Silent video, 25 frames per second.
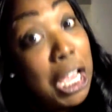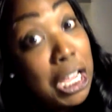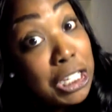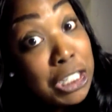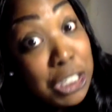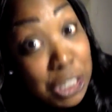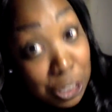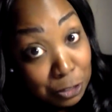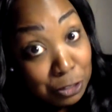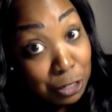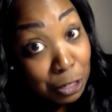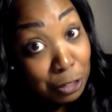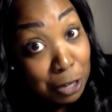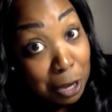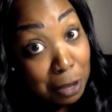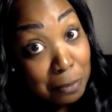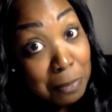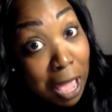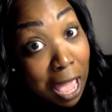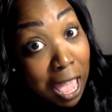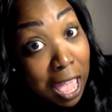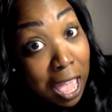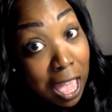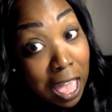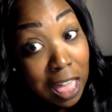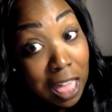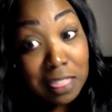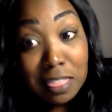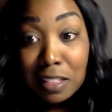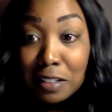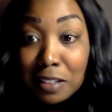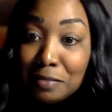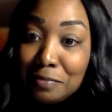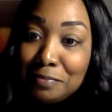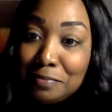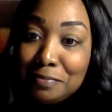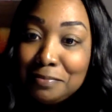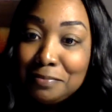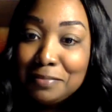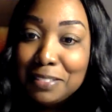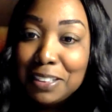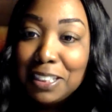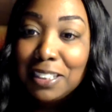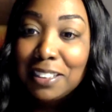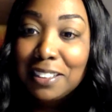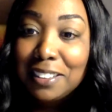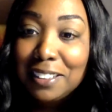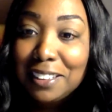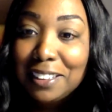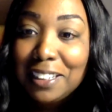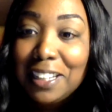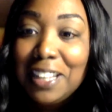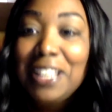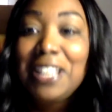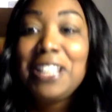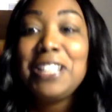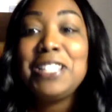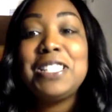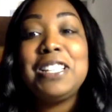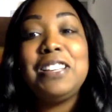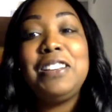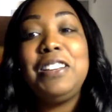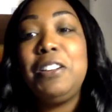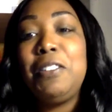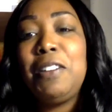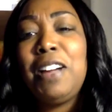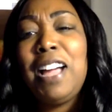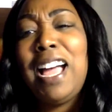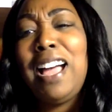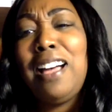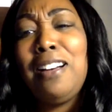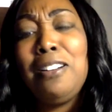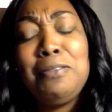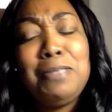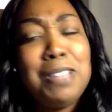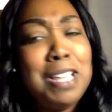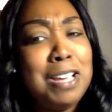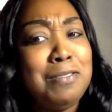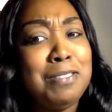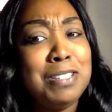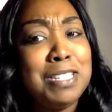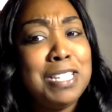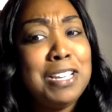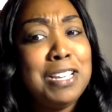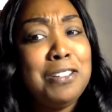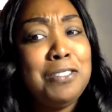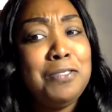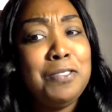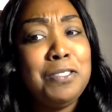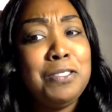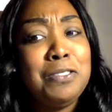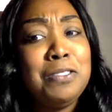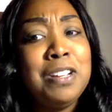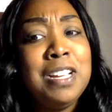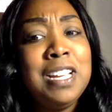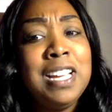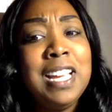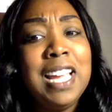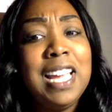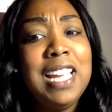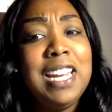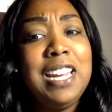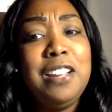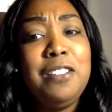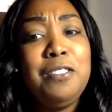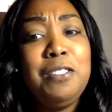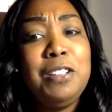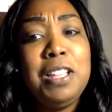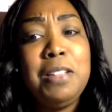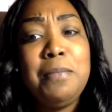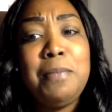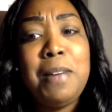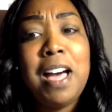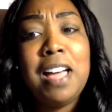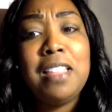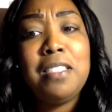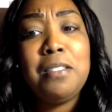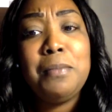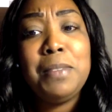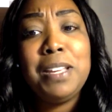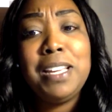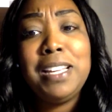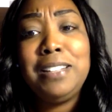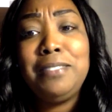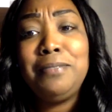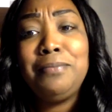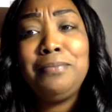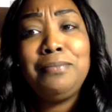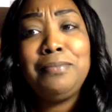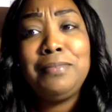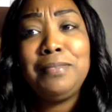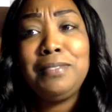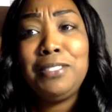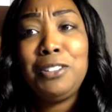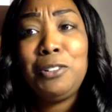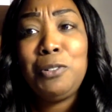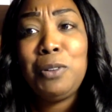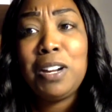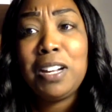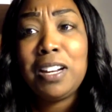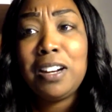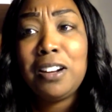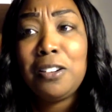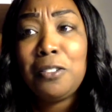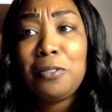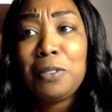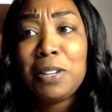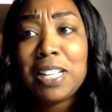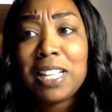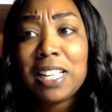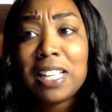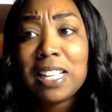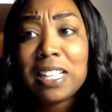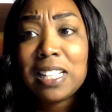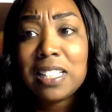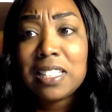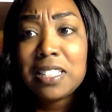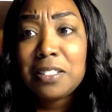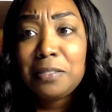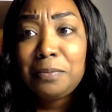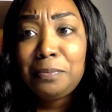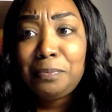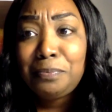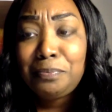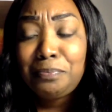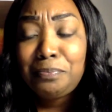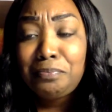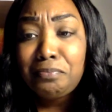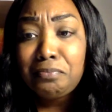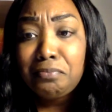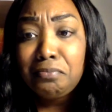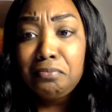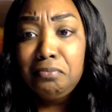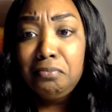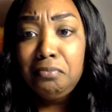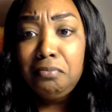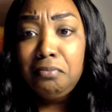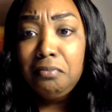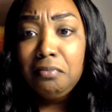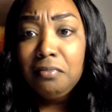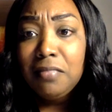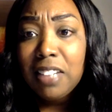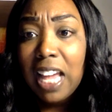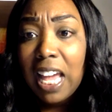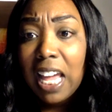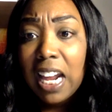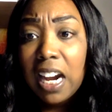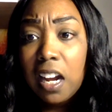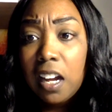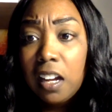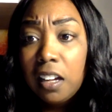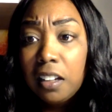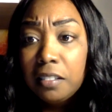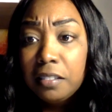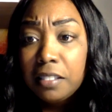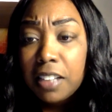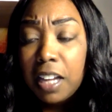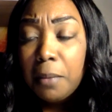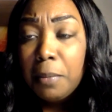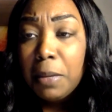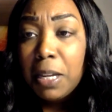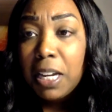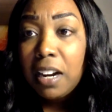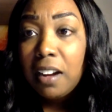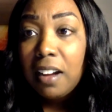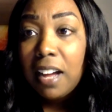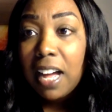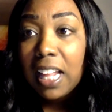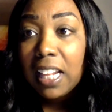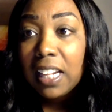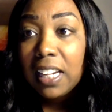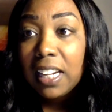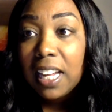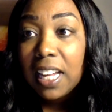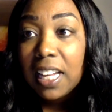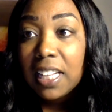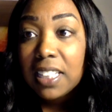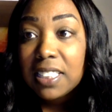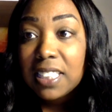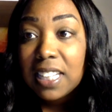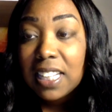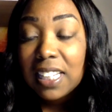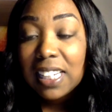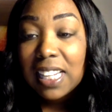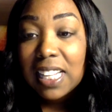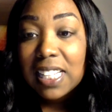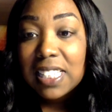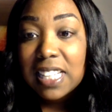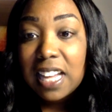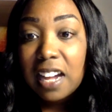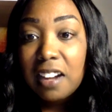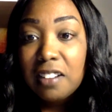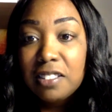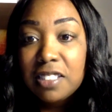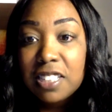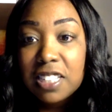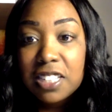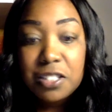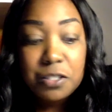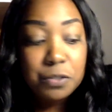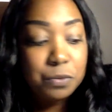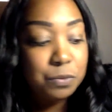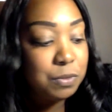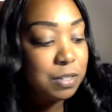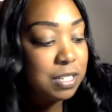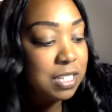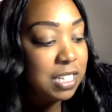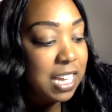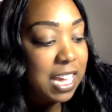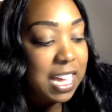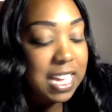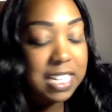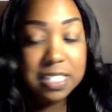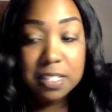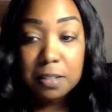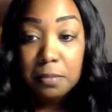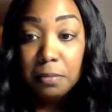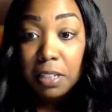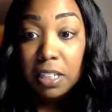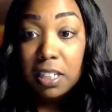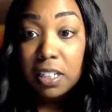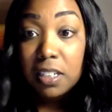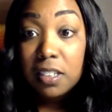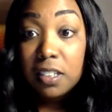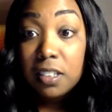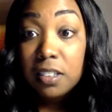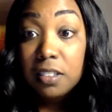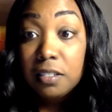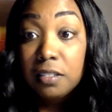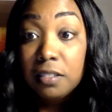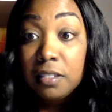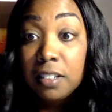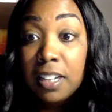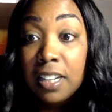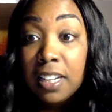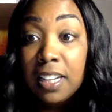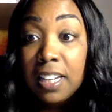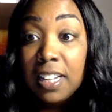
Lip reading: you do the math. So anyway, I hope that was helpful. It didn't really bother me working on weekends at all. I mean, on holidays, unless I just really had something to do,